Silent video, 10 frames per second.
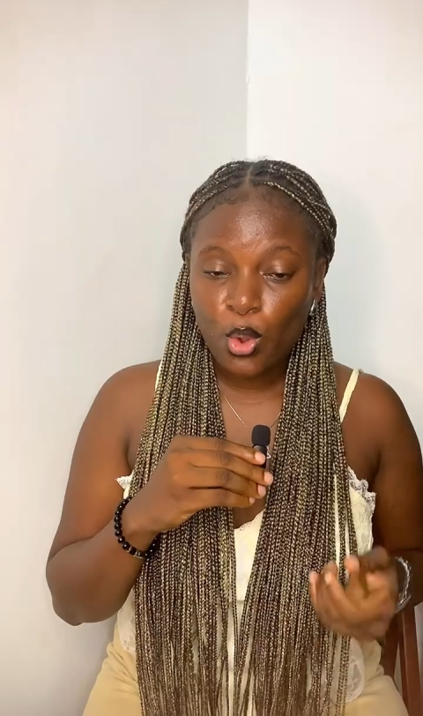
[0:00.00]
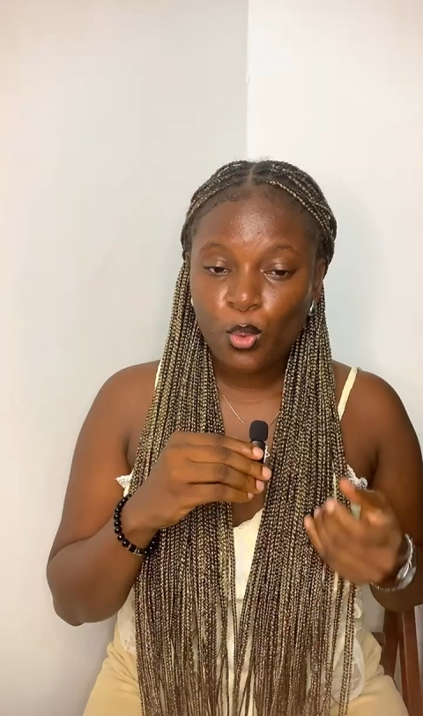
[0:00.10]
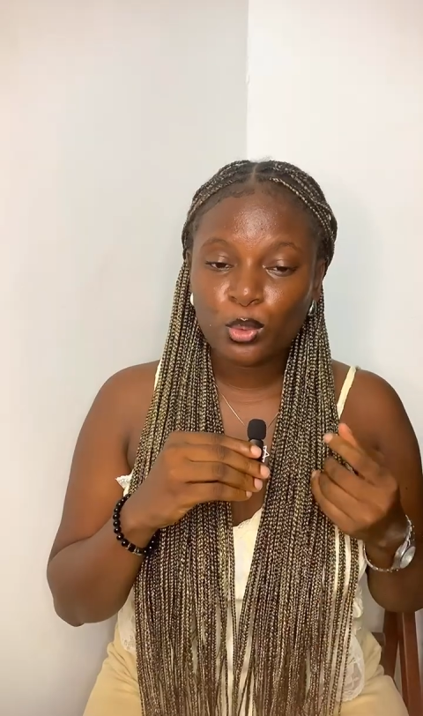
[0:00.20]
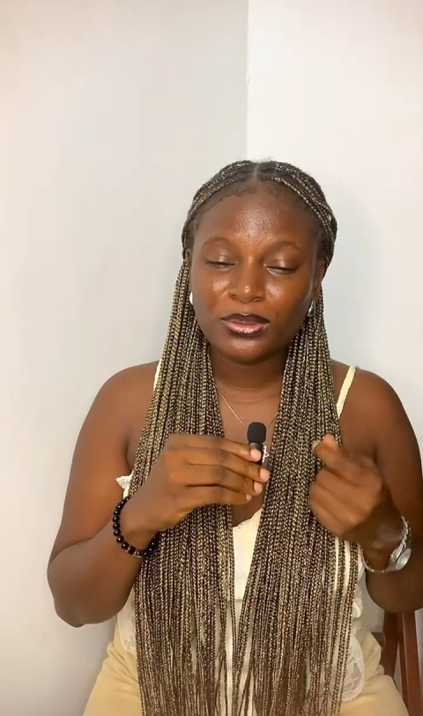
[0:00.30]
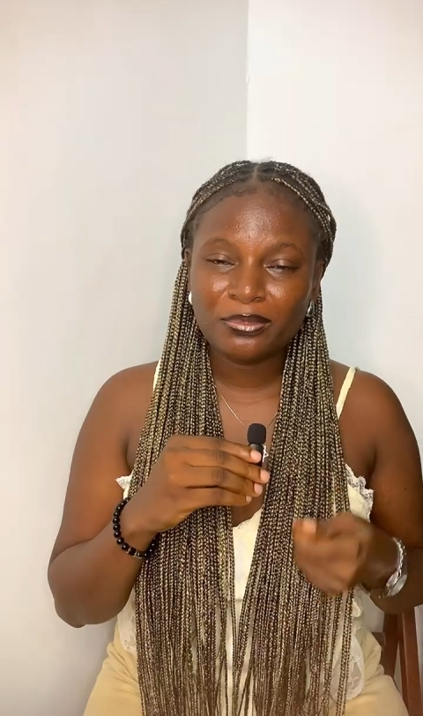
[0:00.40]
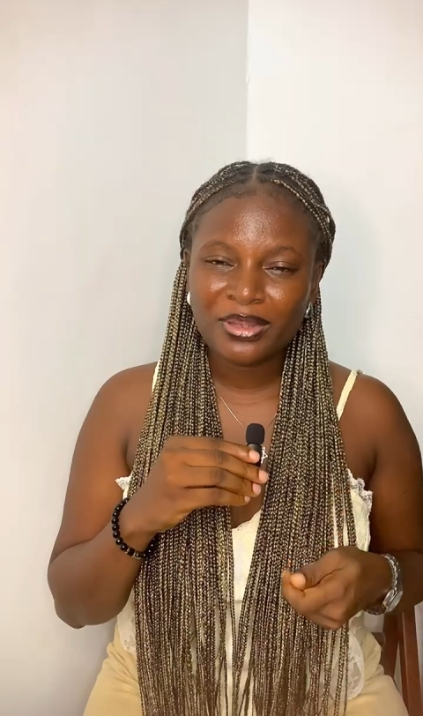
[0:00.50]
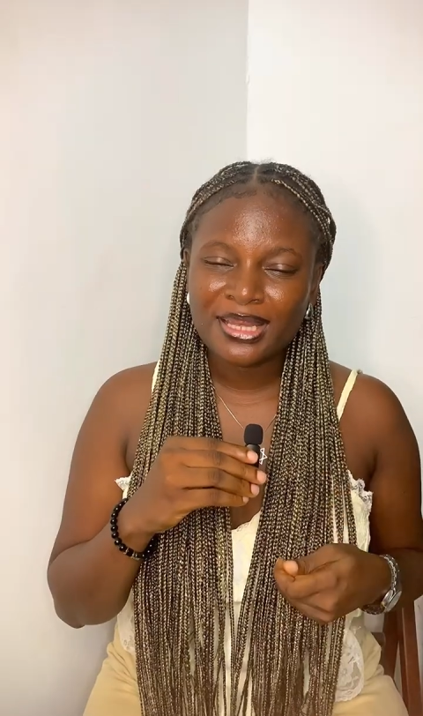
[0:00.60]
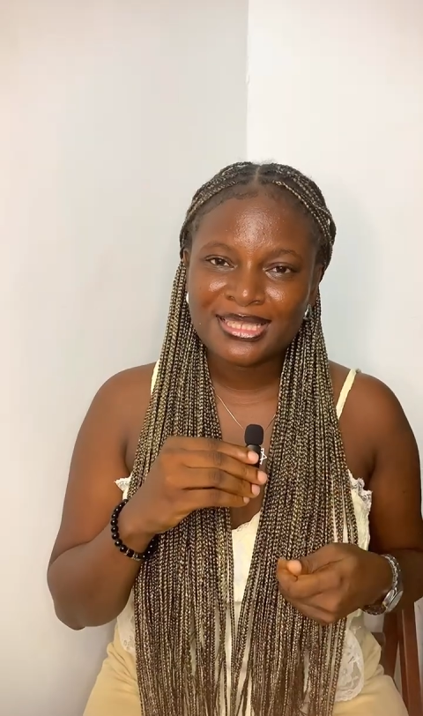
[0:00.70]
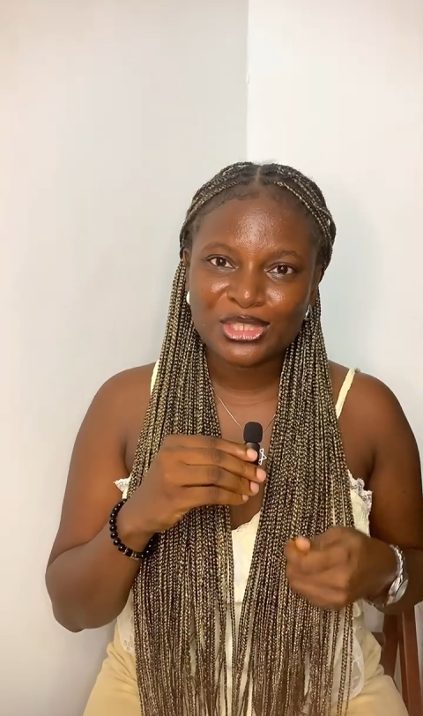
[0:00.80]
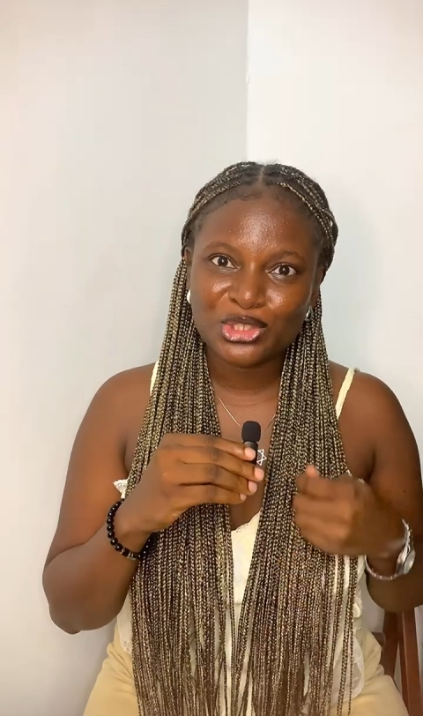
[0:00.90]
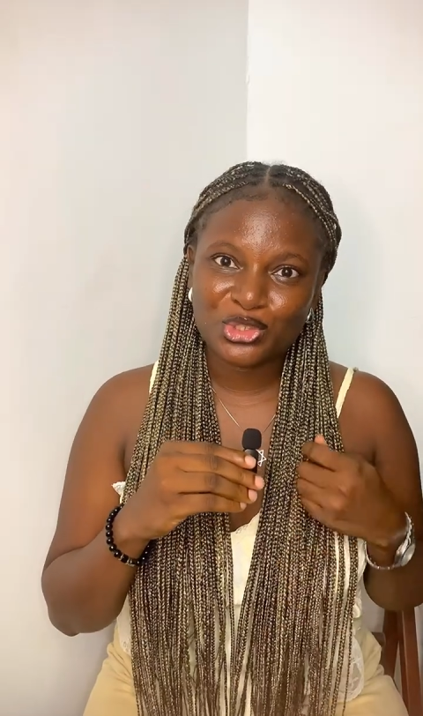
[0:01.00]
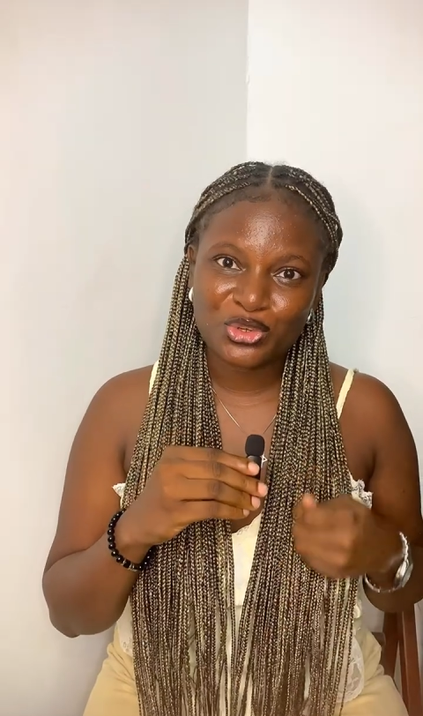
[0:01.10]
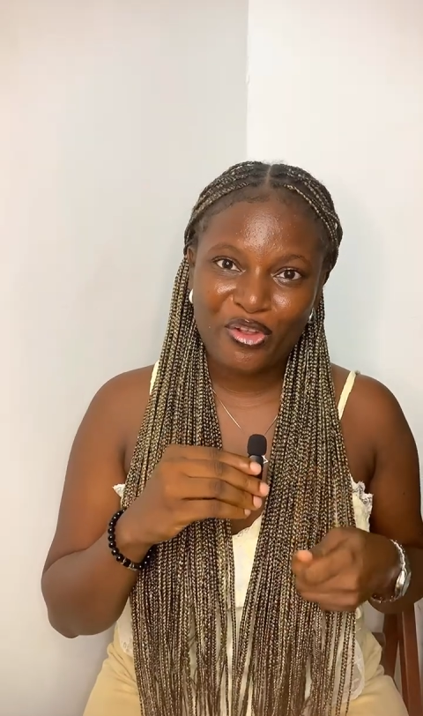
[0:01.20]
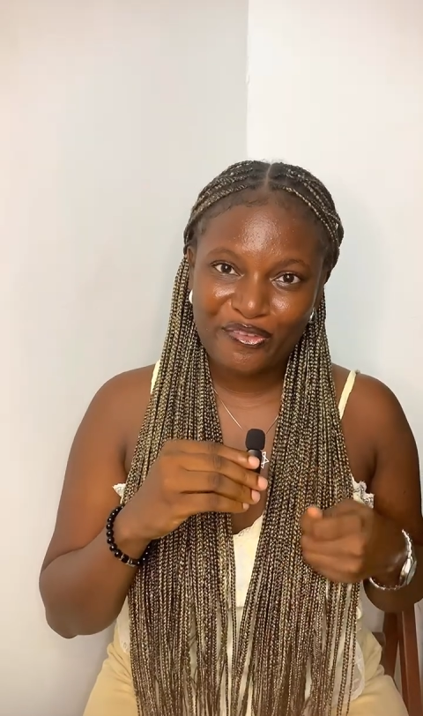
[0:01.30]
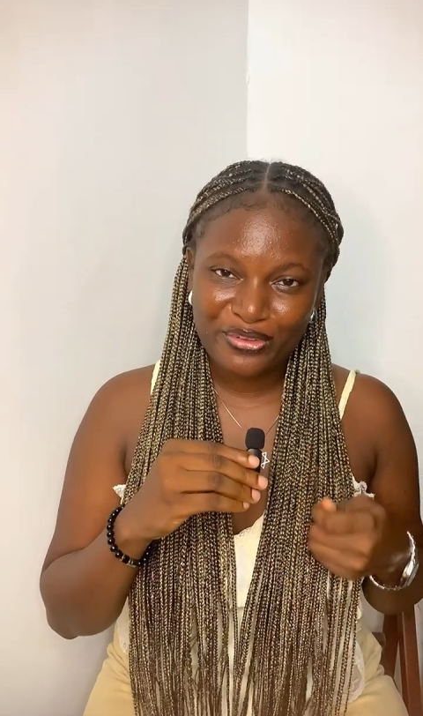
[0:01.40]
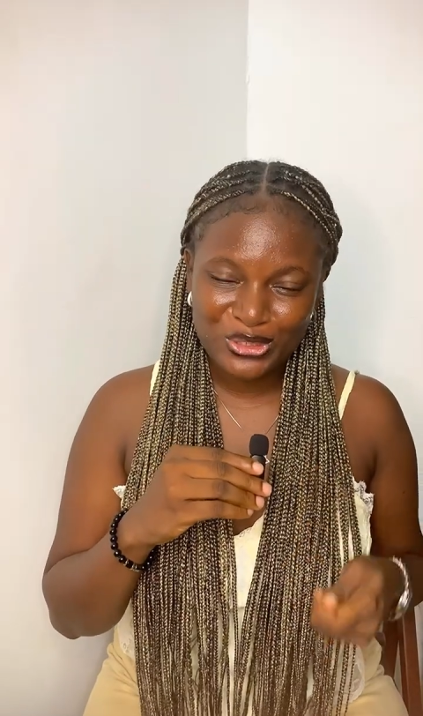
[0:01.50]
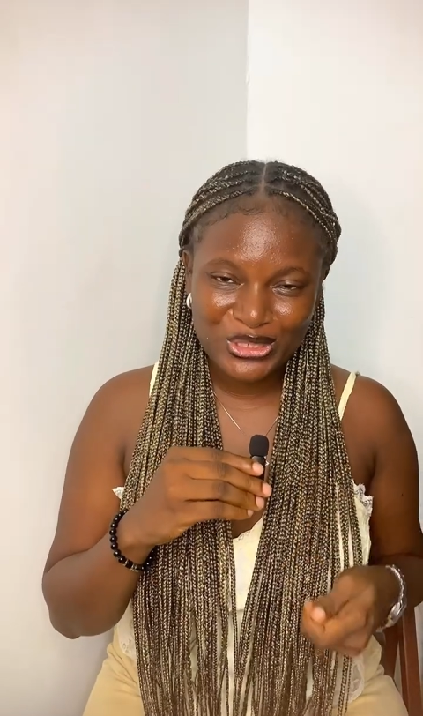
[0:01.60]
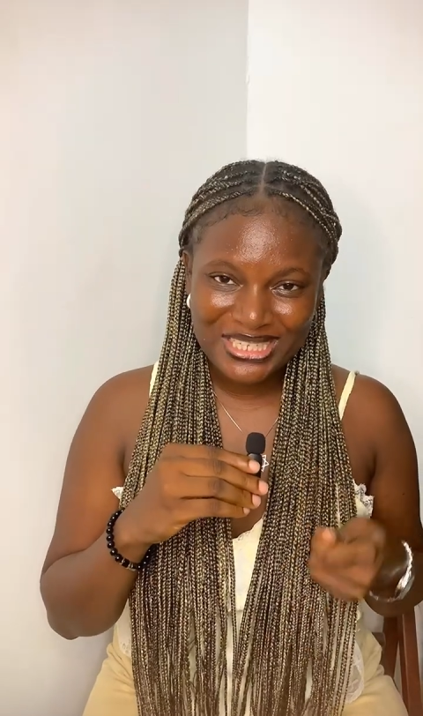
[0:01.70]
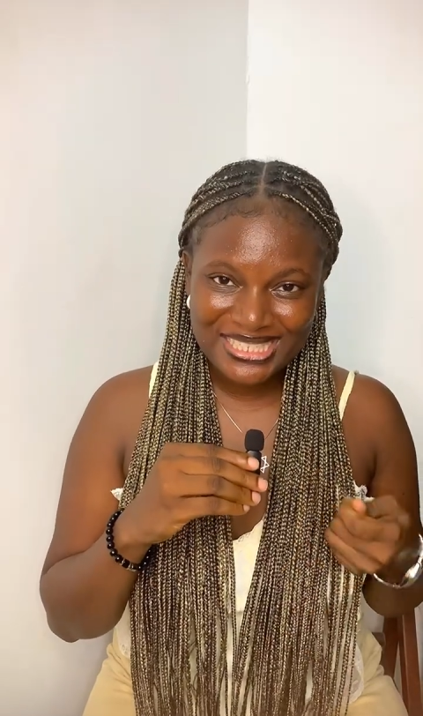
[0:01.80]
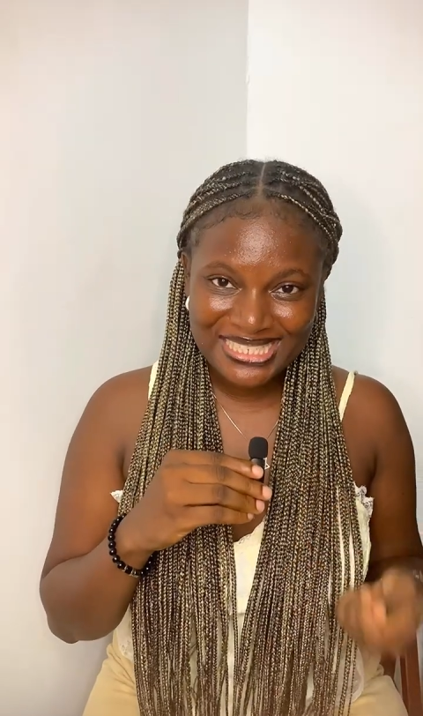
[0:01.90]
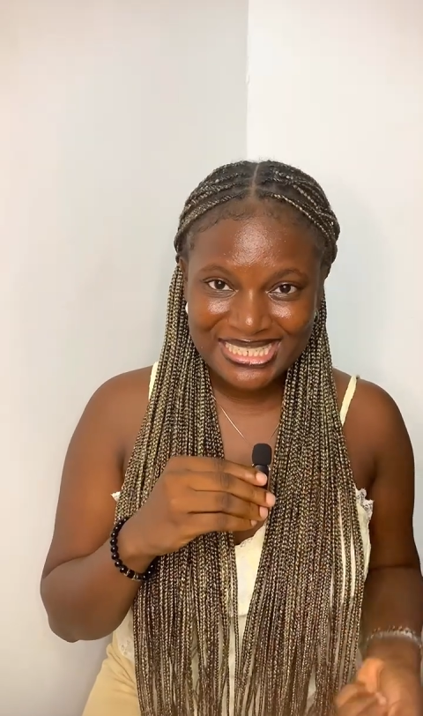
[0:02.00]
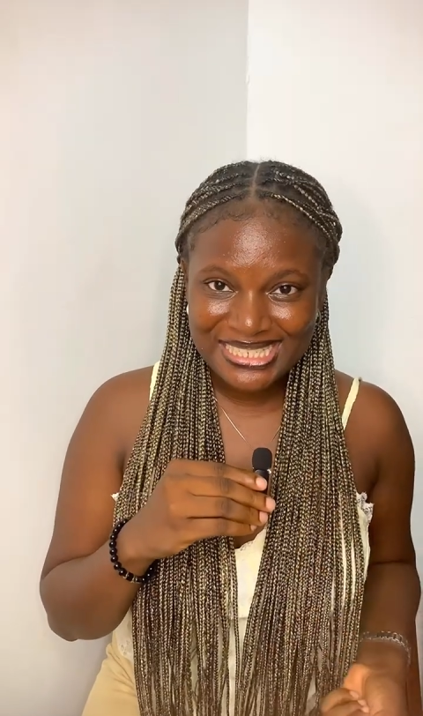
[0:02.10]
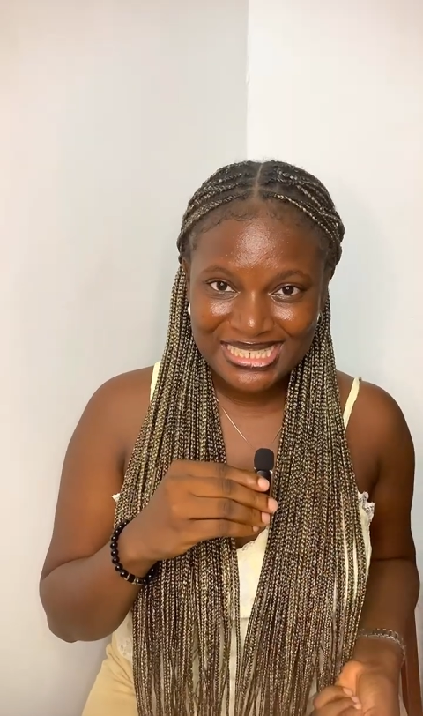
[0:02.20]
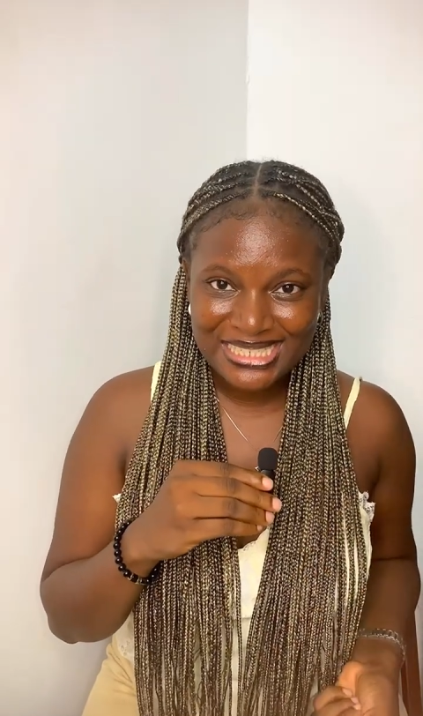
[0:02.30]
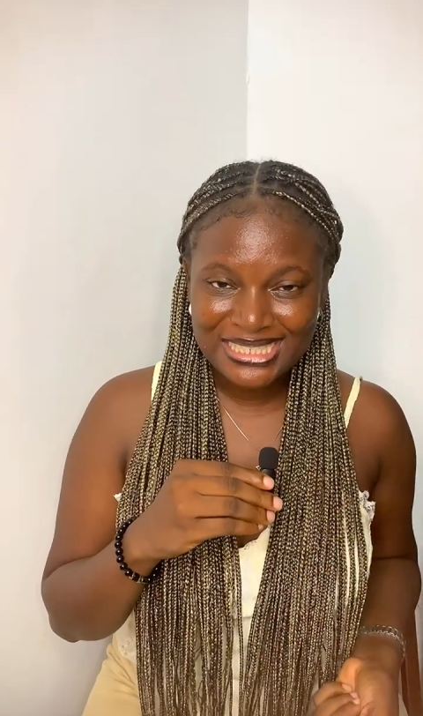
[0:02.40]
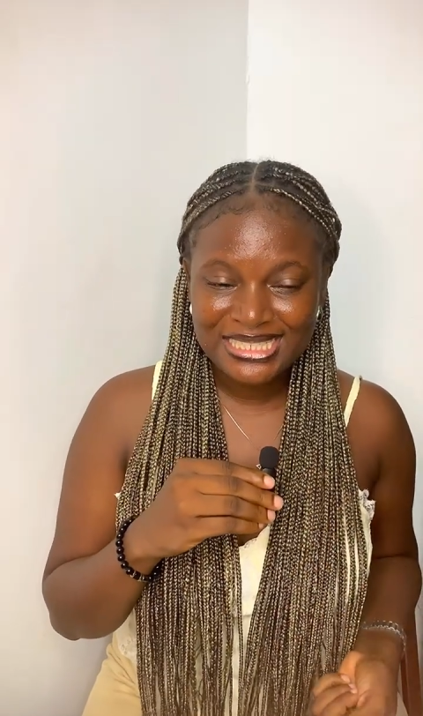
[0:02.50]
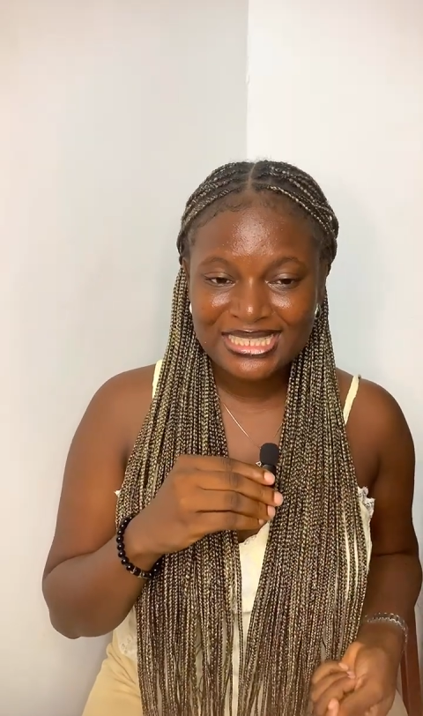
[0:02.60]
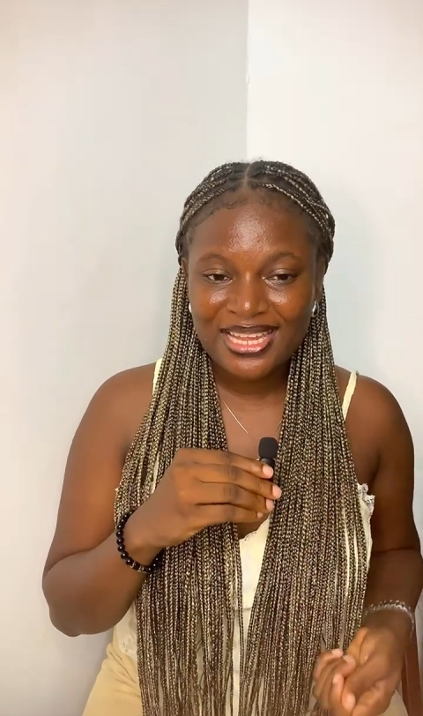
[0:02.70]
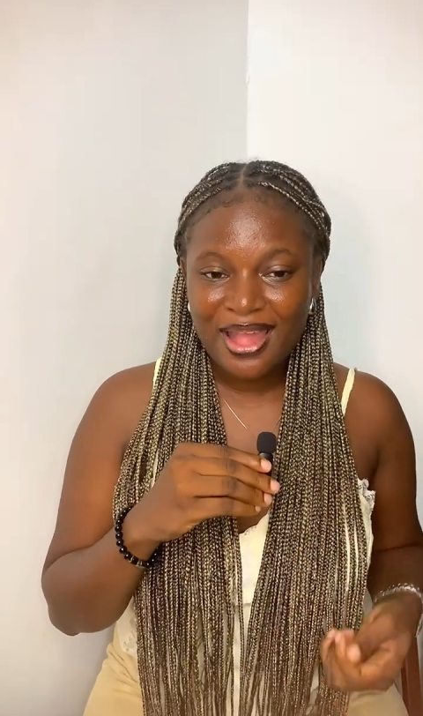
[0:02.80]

what makes a strong virtual assistant,